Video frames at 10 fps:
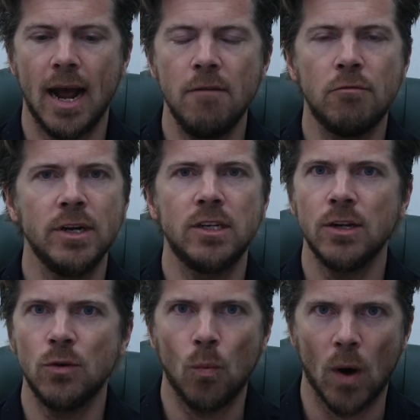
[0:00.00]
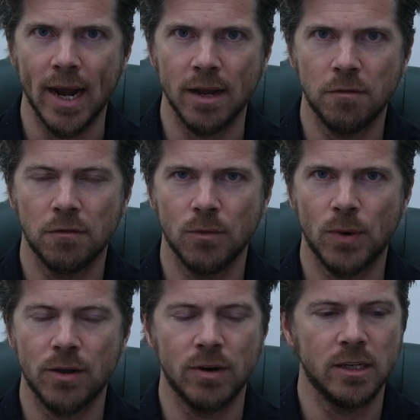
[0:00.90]
every single wave,
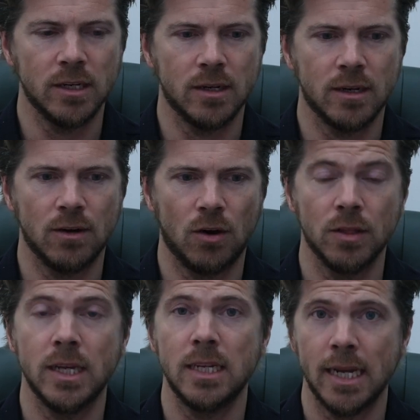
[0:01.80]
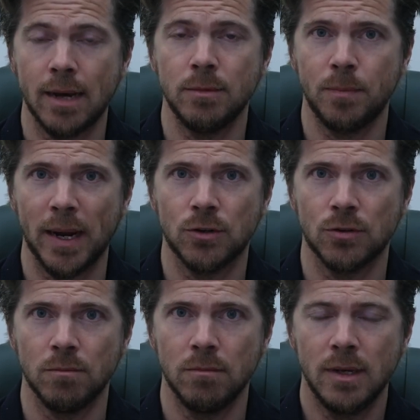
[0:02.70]
whether it's on this EM
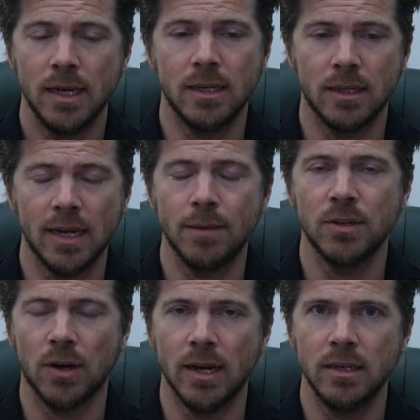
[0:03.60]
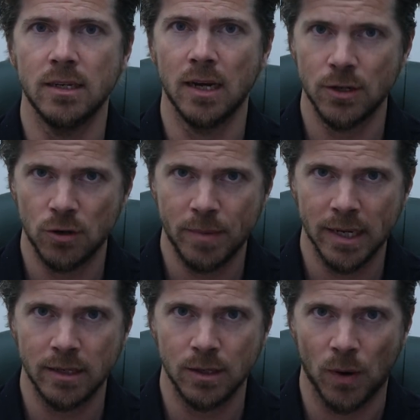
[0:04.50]
spectrum, is the same science. It's an
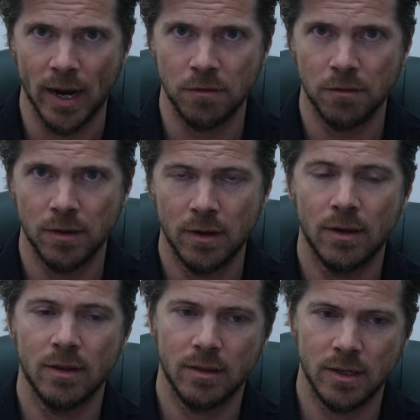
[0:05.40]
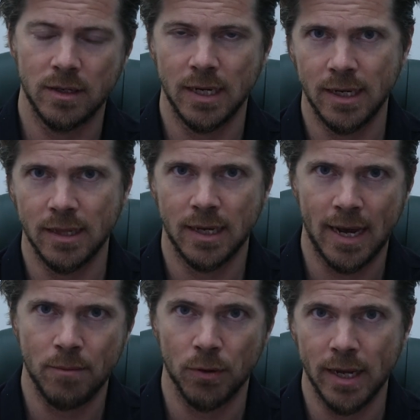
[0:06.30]
electromagnetic wave, this E and
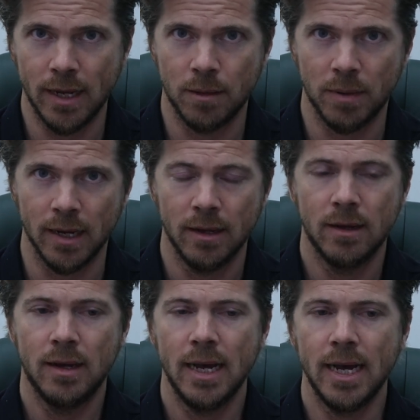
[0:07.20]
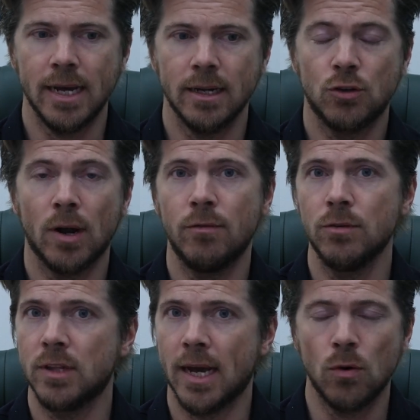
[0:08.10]
the M or the E and the B. It
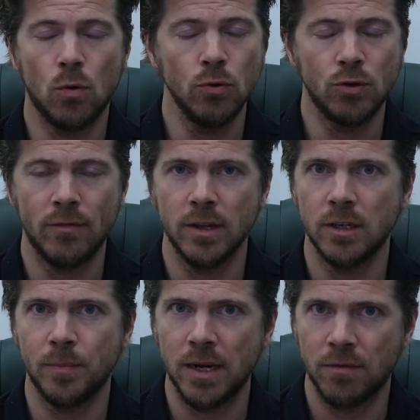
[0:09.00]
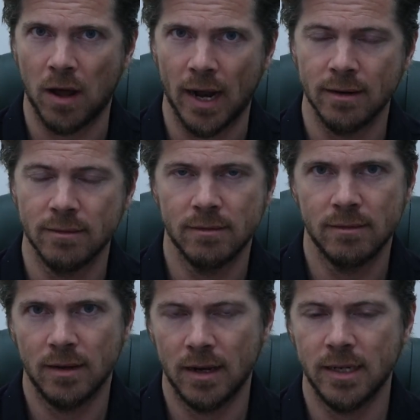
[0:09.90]
travels, they all travel at the speed of light,
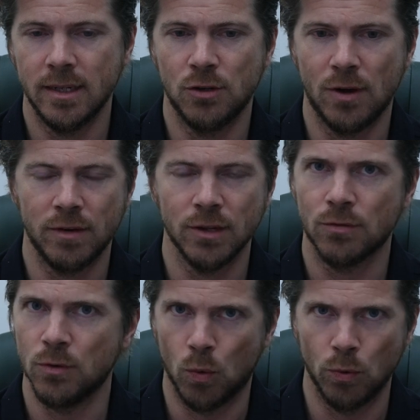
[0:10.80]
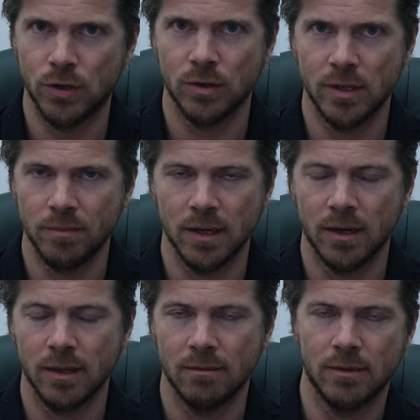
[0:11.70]
unless they're traveling through water or something
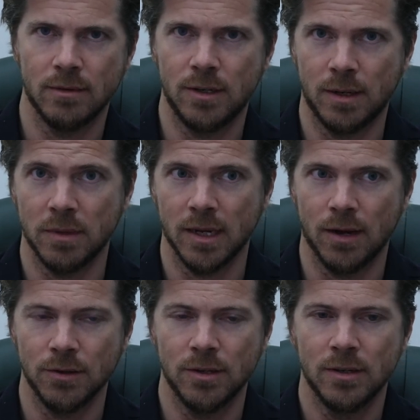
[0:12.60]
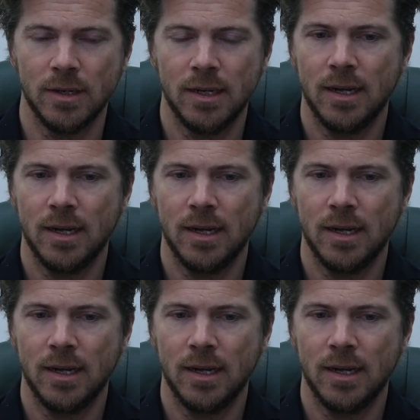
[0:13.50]
like something else.